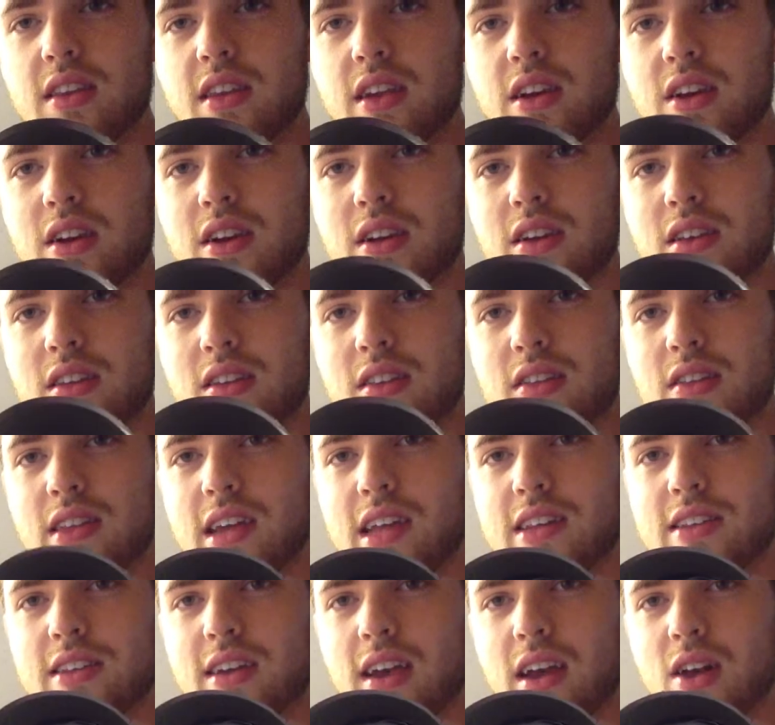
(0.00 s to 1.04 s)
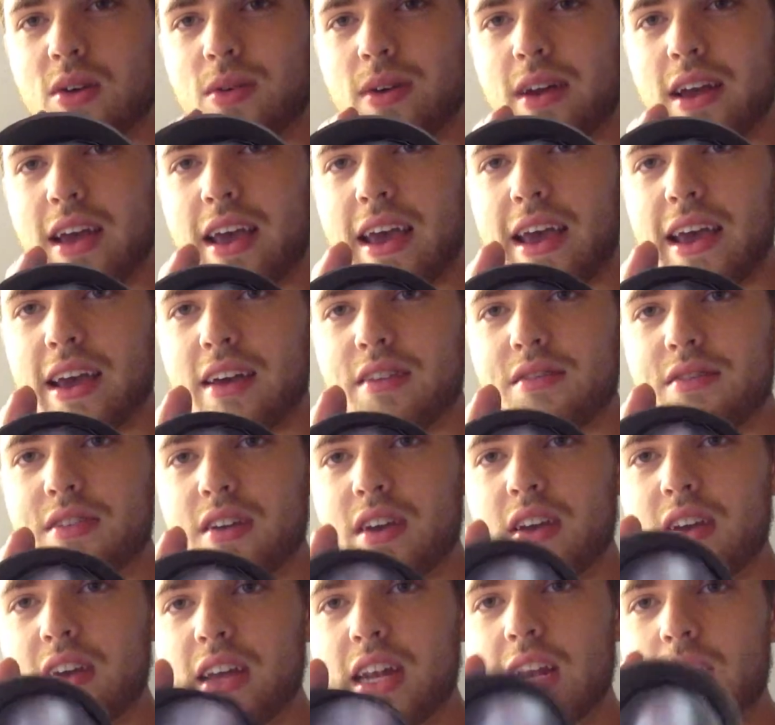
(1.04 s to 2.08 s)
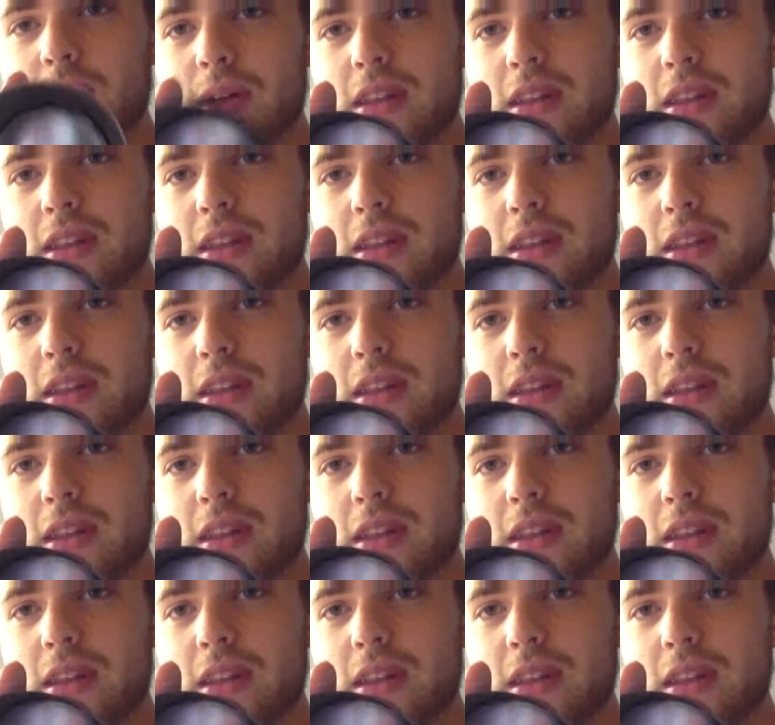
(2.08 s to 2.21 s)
there, that's kind of what I have. Now